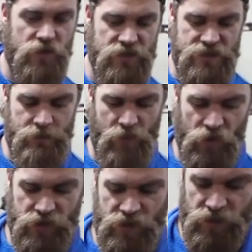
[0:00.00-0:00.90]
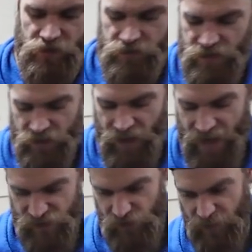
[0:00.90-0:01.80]
on a dip bar here. Now the
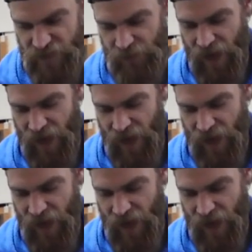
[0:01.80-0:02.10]
hands are placed